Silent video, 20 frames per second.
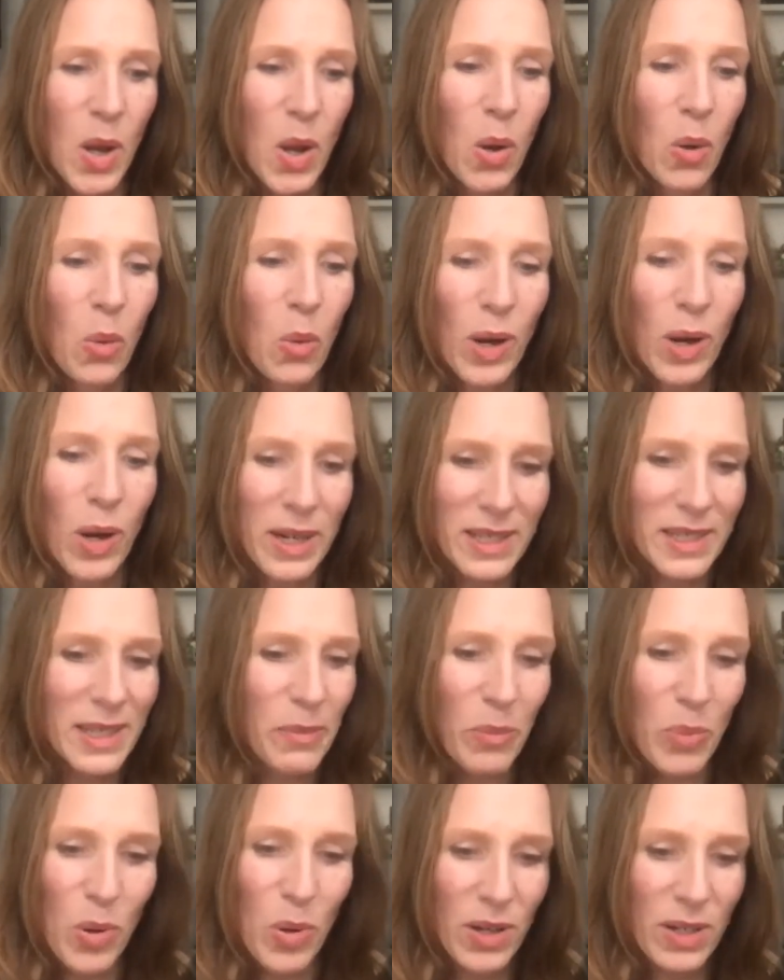what is
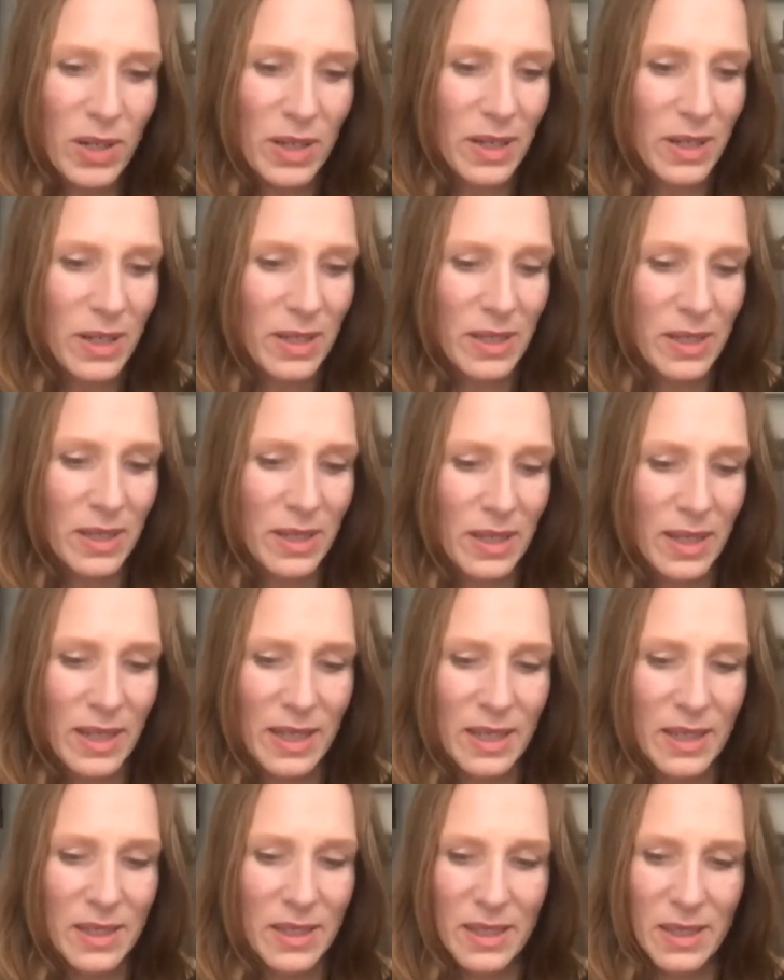important
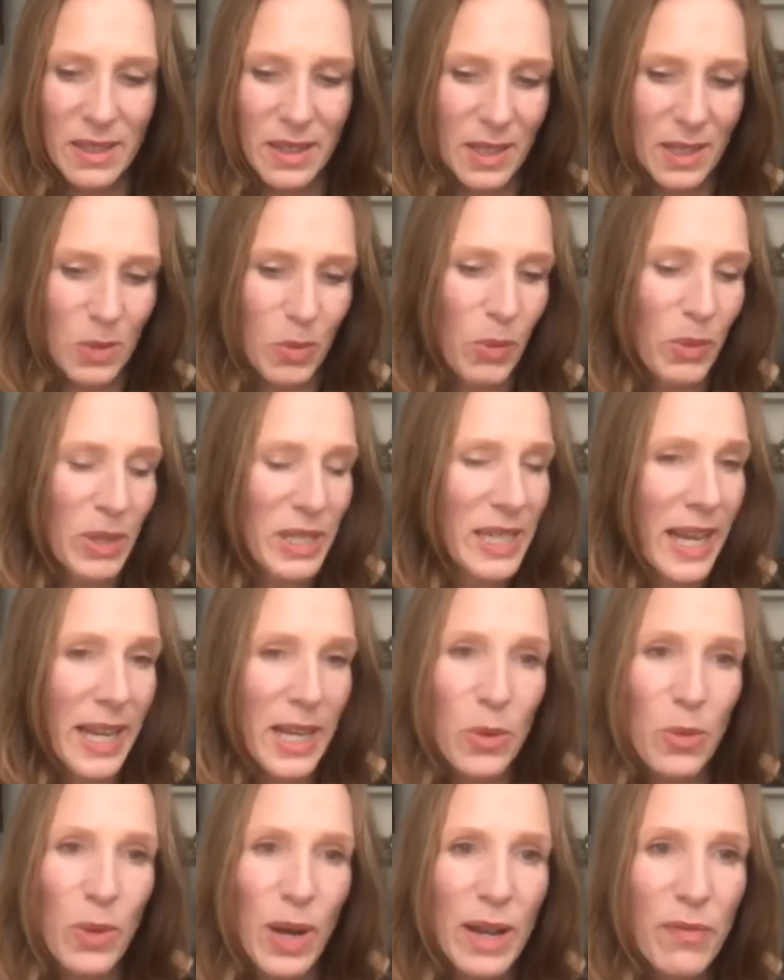is what we take
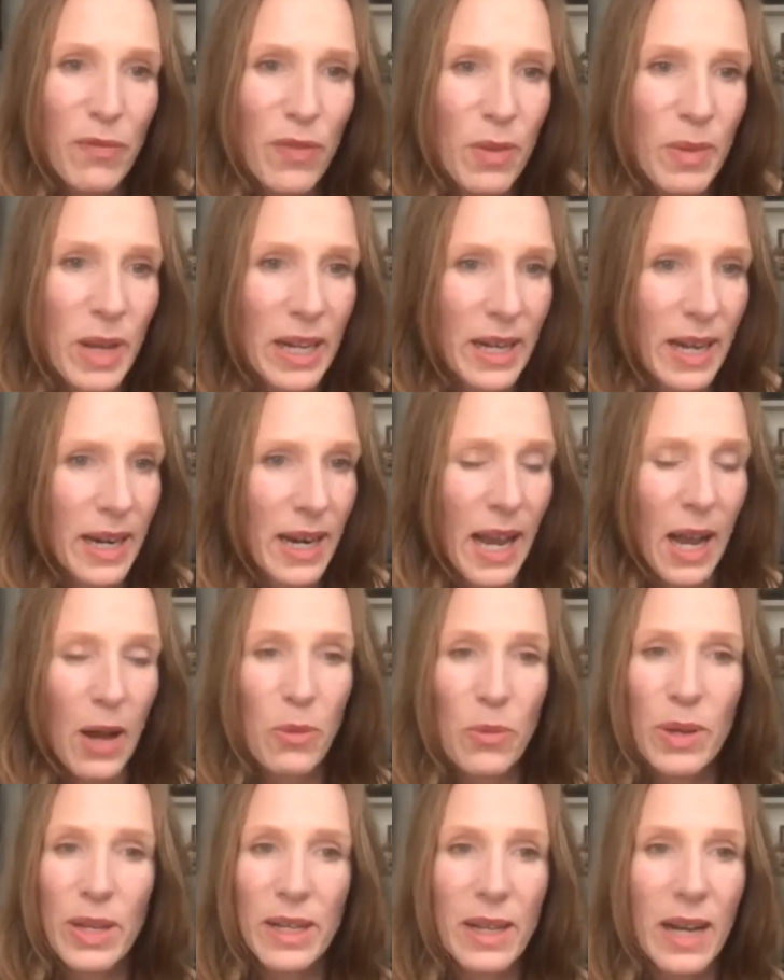away from it and how
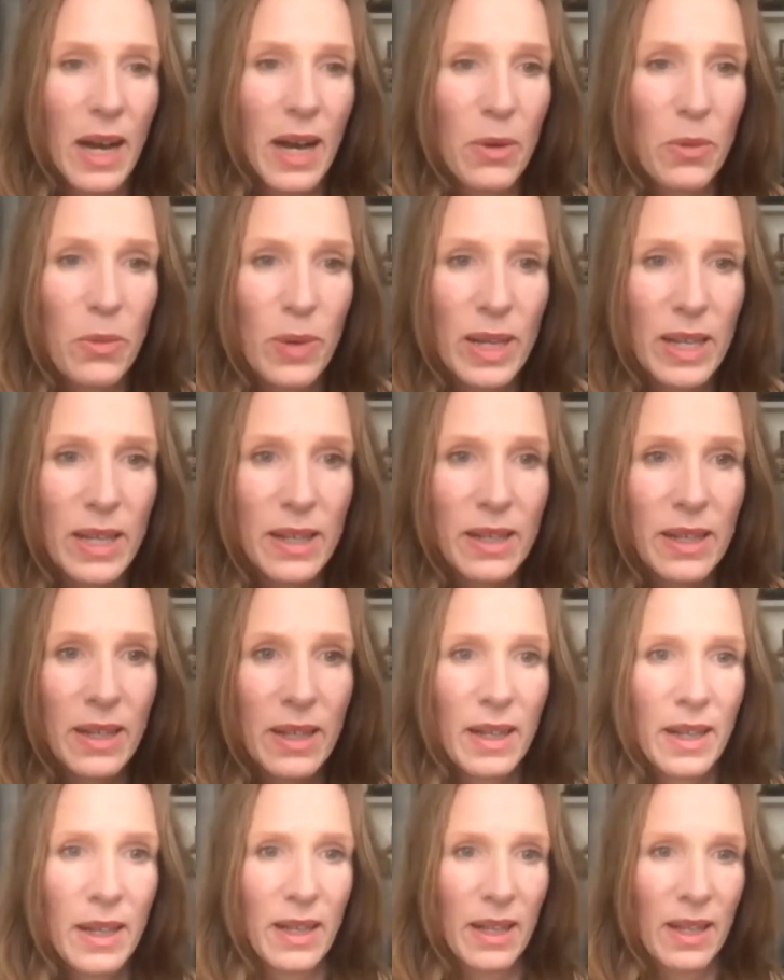we
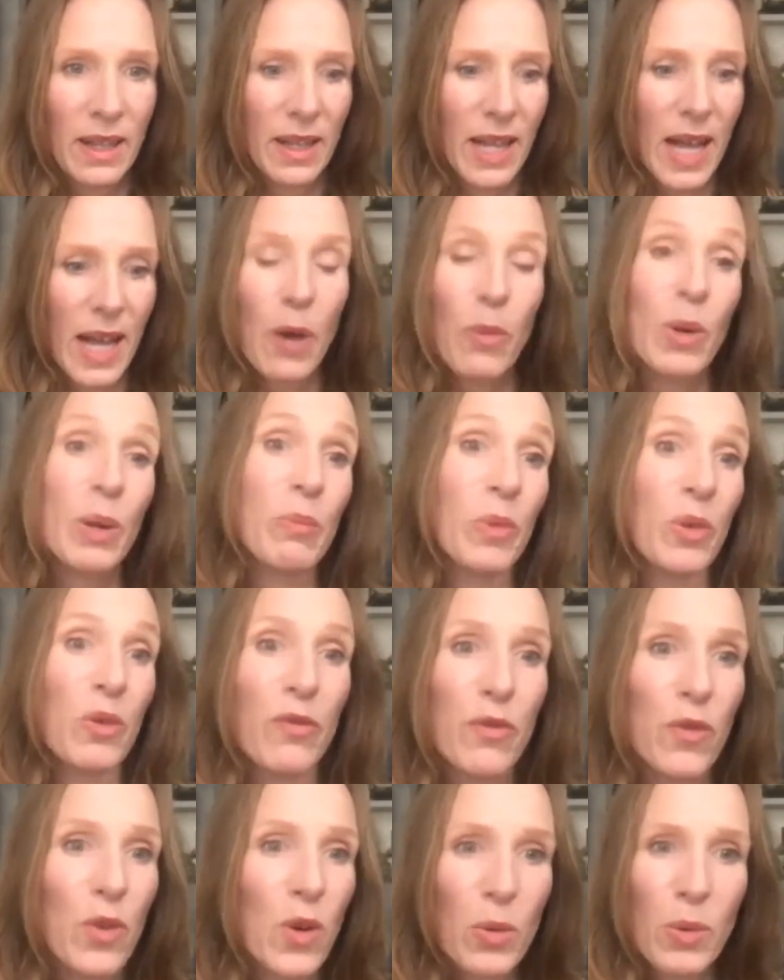move
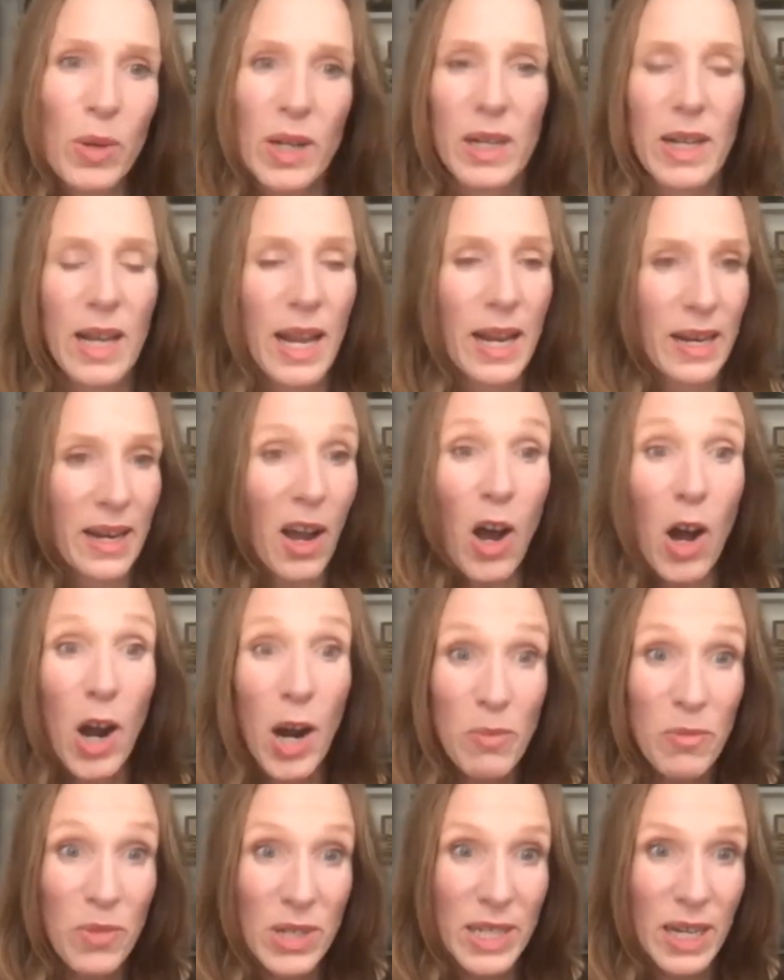forward and
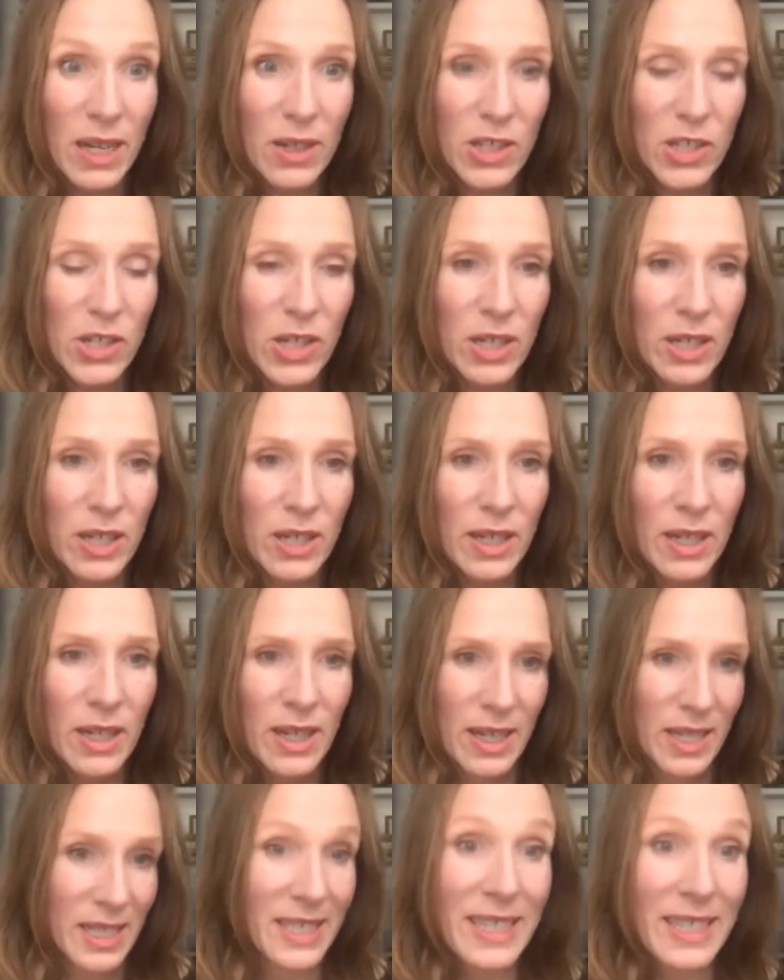harm reduction,
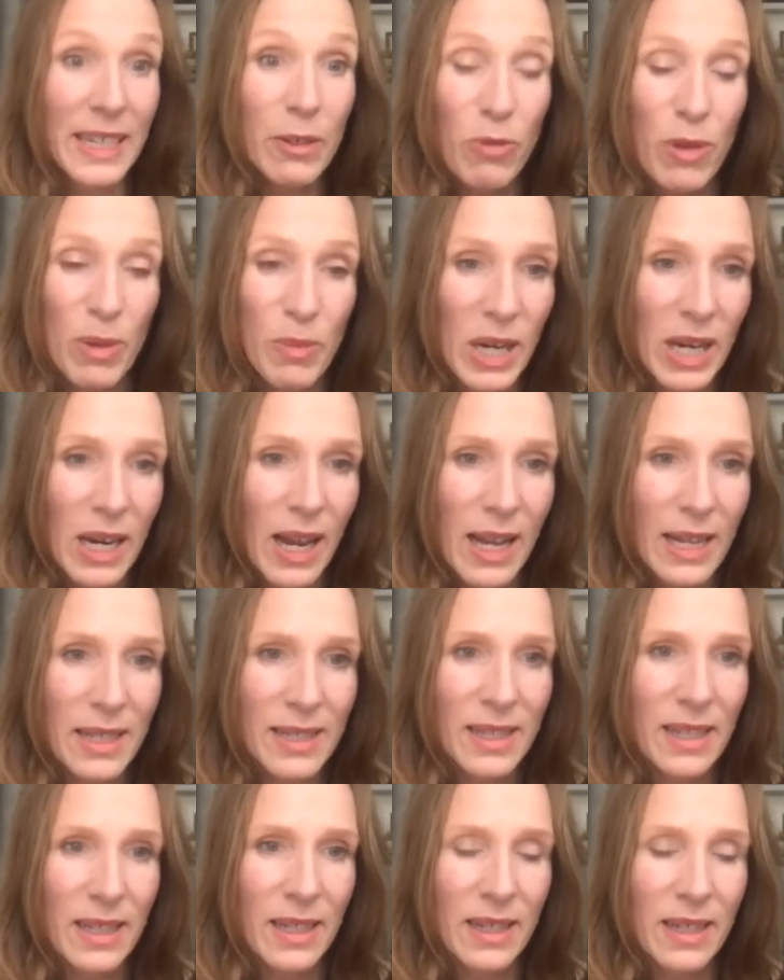
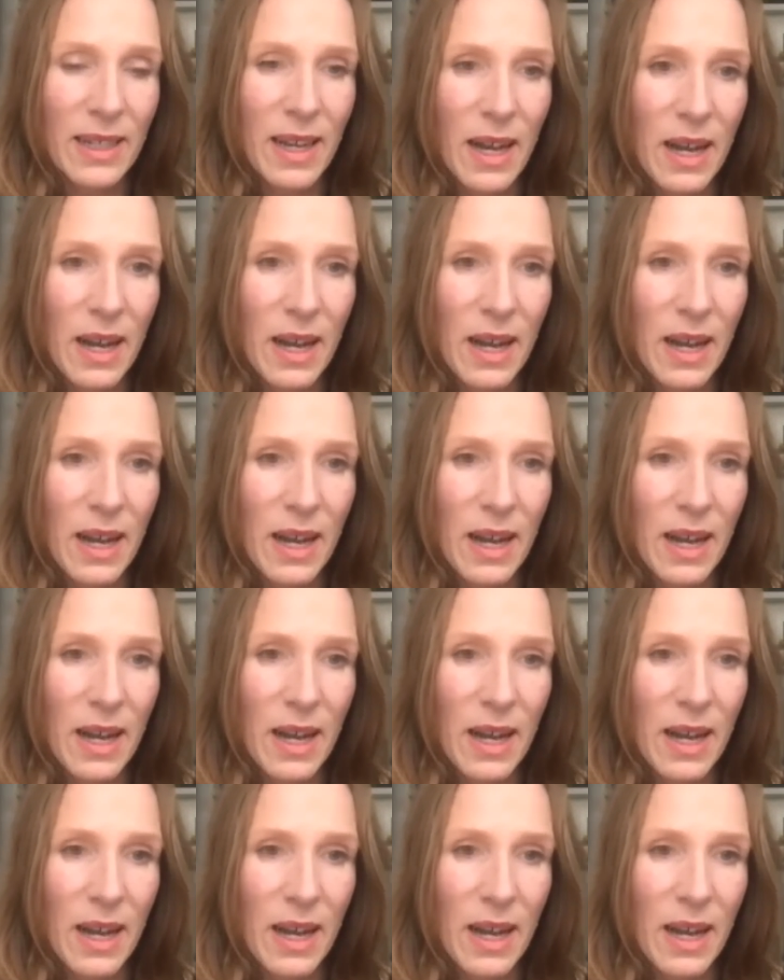decriminalizing